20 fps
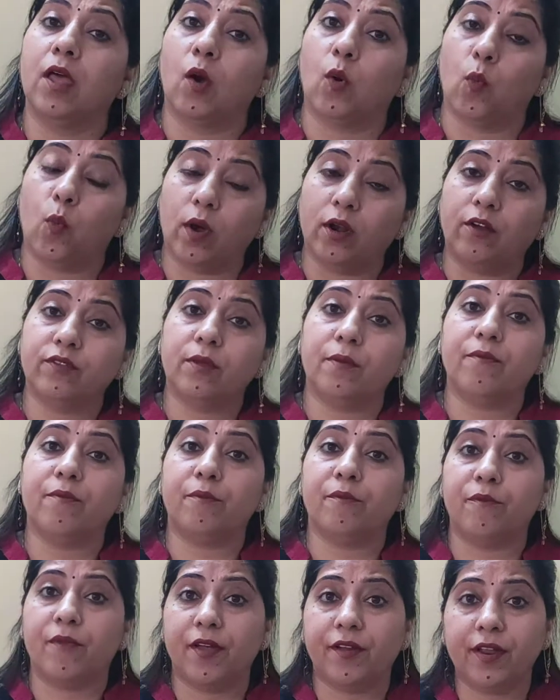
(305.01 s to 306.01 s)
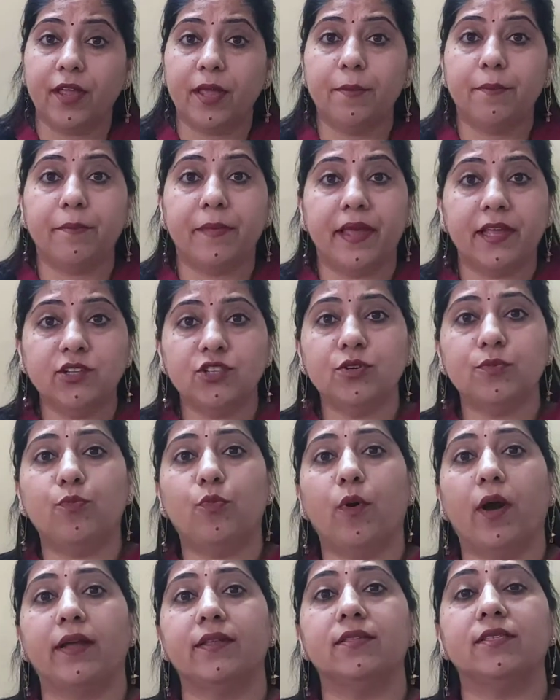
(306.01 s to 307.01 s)
one of the very major
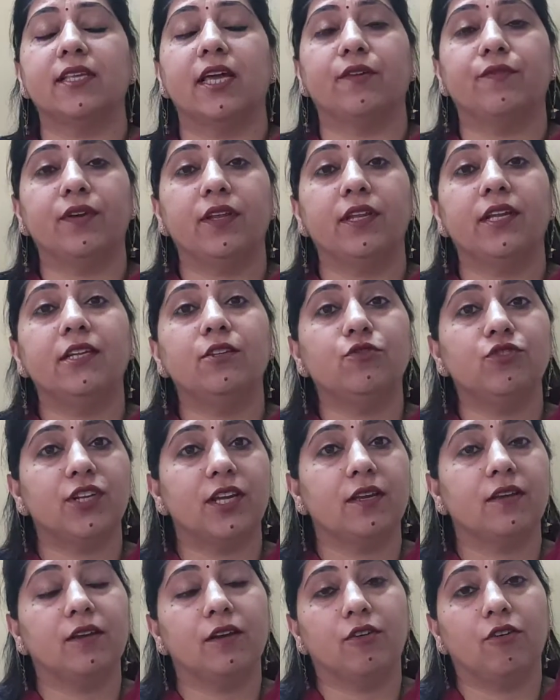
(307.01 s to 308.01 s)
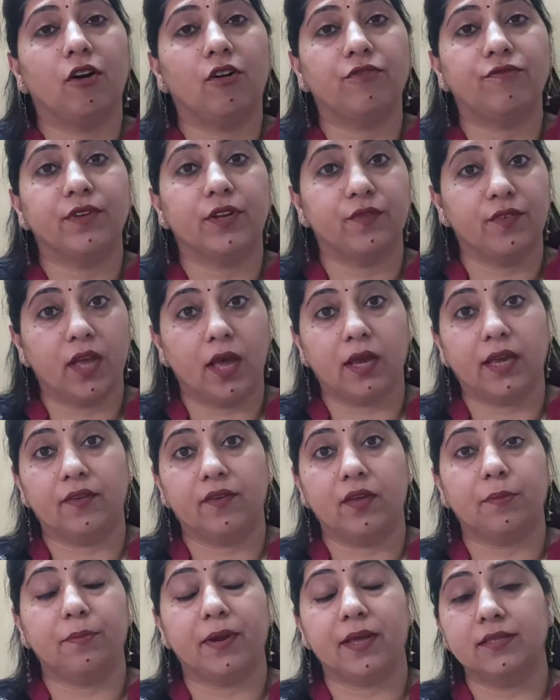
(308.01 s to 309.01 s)
points that we need to take care of when we are
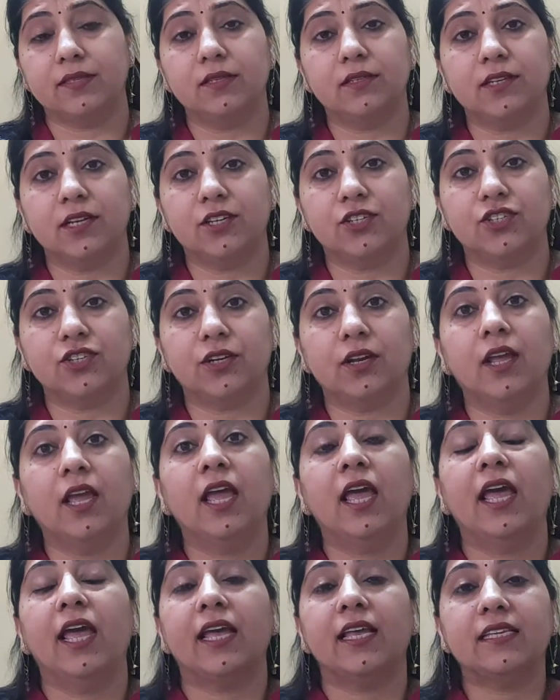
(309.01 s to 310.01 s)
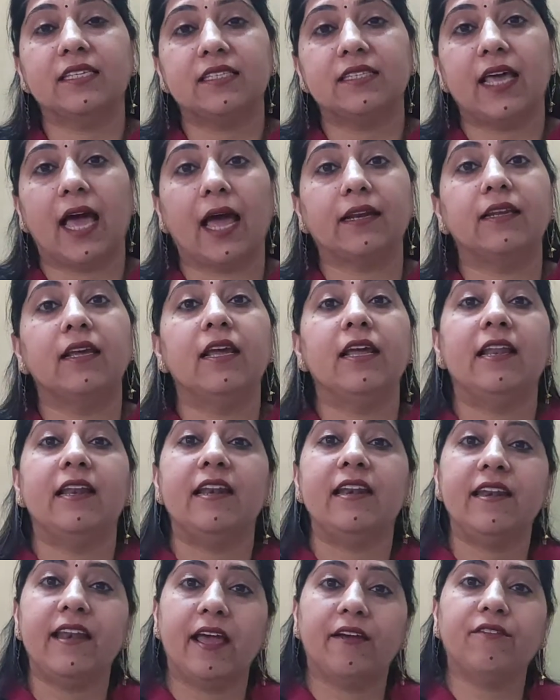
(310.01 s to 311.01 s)
giving presentation is that
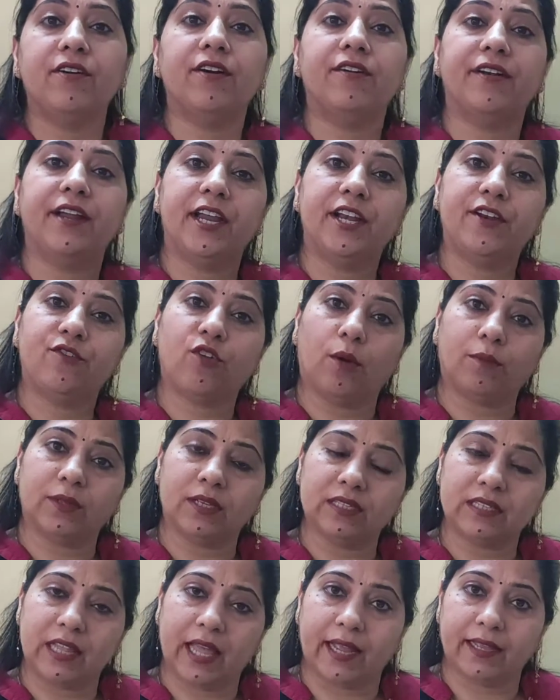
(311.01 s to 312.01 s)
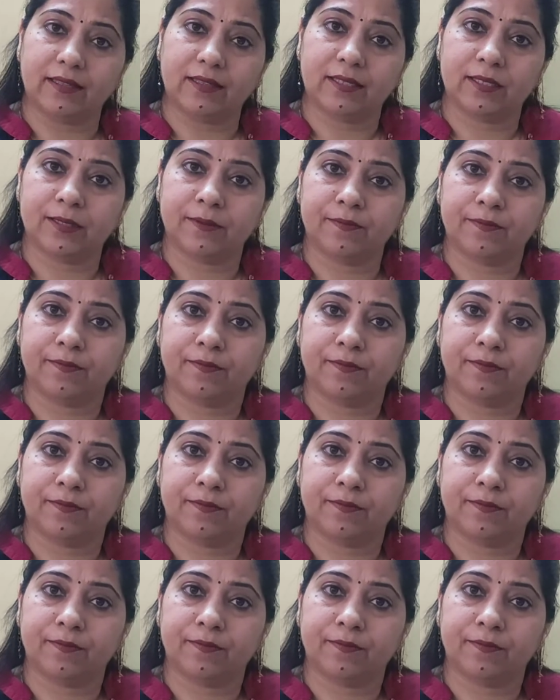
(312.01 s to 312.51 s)
never read from the slides.